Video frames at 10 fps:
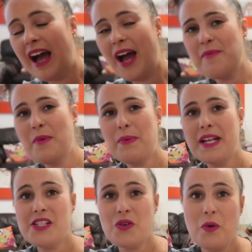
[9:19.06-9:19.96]
Um, but
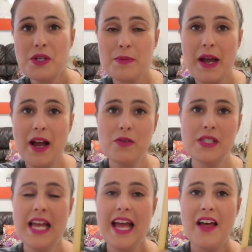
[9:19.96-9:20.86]
it talks
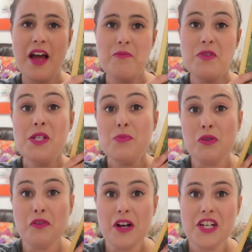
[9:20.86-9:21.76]
about um, this
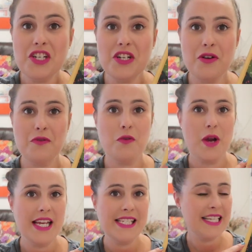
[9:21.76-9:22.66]
profession of
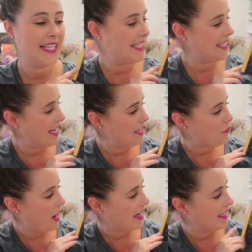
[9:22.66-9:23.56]
raising these tea
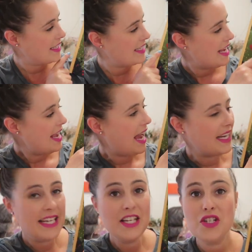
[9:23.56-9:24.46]
dragons
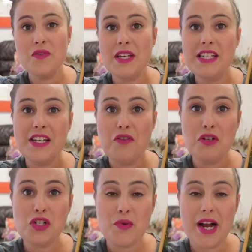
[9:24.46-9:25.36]
and each of these
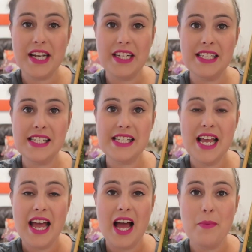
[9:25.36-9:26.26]
different dragons
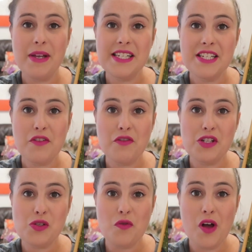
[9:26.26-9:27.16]
um, is a
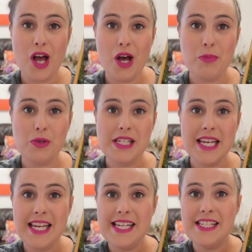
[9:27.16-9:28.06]
different sort of herbal
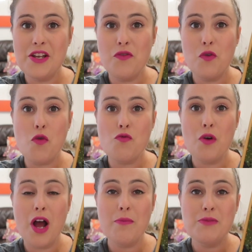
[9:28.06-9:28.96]
tea so you've got
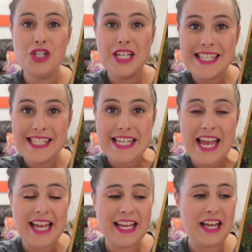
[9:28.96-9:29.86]
um,
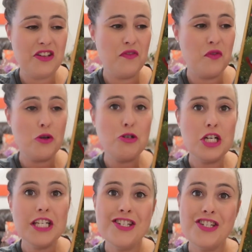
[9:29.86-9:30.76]
ginseng and you've got
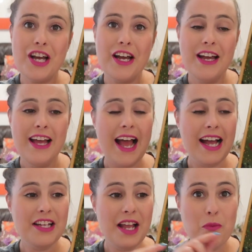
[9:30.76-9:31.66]
ginger
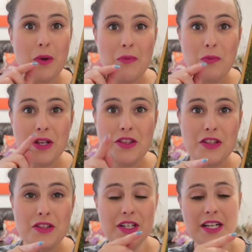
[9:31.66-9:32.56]
and, it, and with
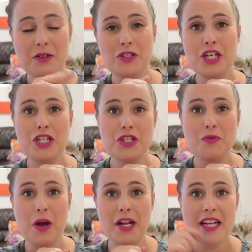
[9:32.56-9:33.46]
the little
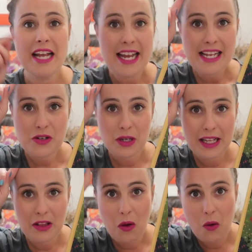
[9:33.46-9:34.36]
ginger one it's got
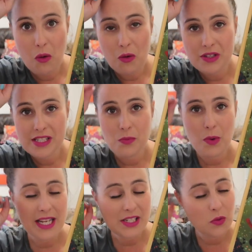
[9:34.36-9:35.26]
little horns and
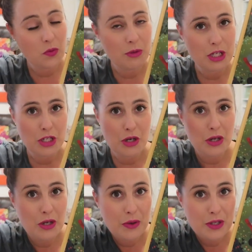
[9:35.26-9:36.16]
when it's all
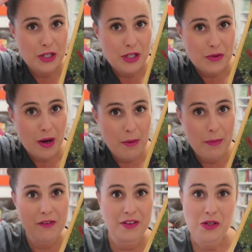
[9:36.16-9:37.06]
mature you can just scrape a
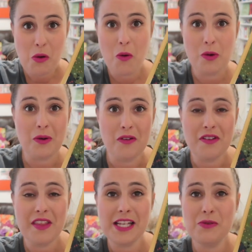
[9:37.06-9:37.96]
bit of its horn
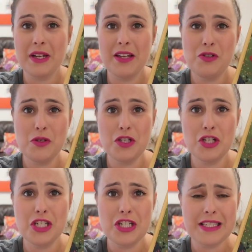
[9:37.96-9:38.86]
off and that's what gives you the
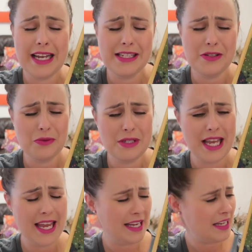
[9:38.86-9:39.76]
ginger taste in your
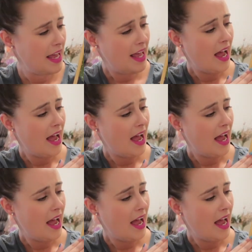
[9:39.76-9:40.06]
tea and